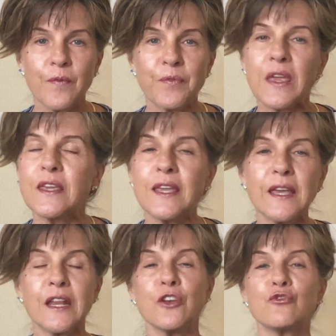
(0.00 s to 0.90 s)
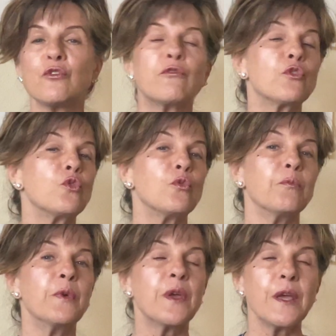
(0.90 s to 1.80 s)
They can't enter a
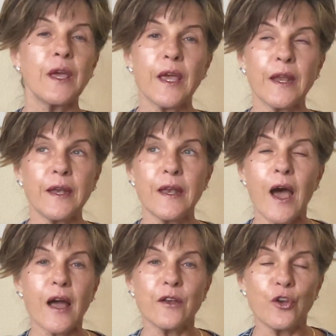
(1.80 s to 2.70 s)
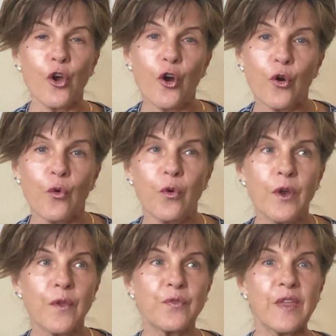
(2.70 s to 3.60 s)
room and not know
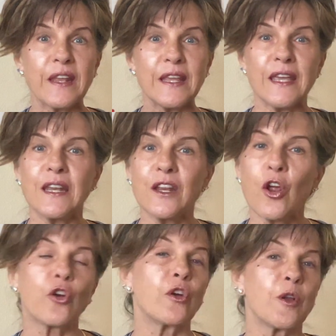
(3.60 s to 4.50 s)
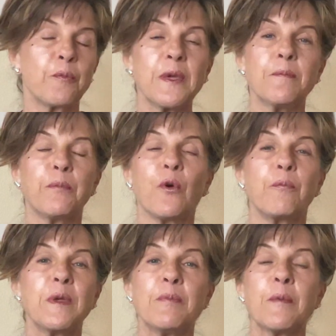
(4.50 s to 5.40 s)
that in it are going to people
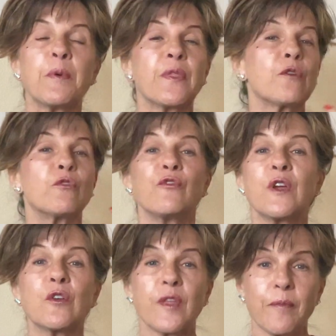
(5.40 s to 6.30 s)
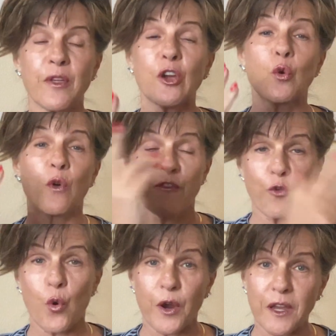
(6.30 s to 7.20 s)
be people that revere them. They're going to
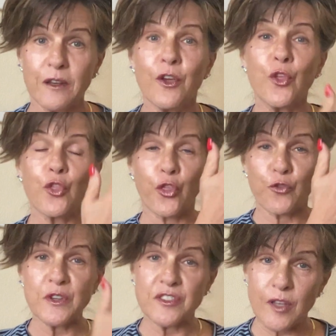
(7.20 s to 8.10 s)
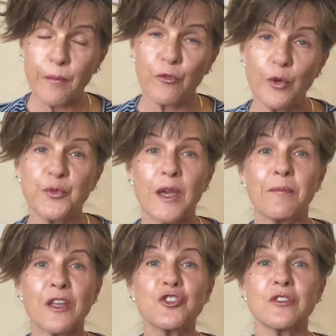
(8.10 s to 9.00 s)
avoid the three subgroups I
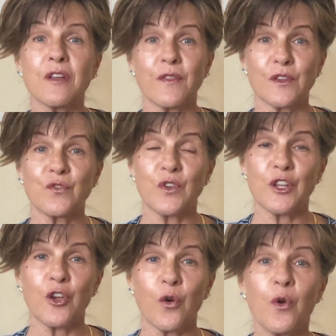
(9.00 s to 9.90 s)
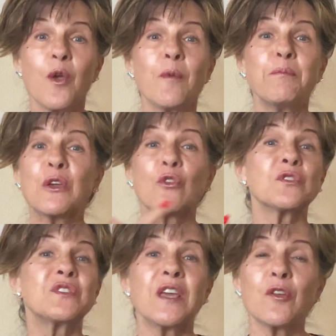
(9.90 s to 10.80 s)
mentioned on this video
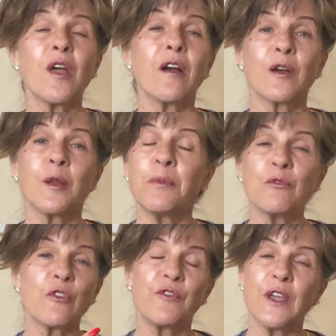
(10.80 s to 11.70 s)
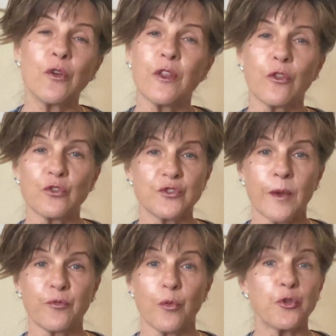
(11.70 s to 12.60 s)
because they're not going to be revered in those
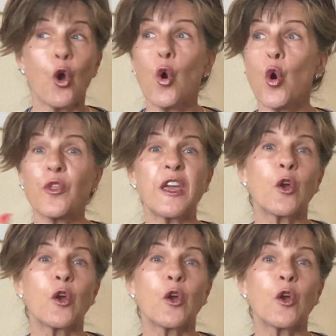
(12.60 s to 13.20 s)
subgroups or they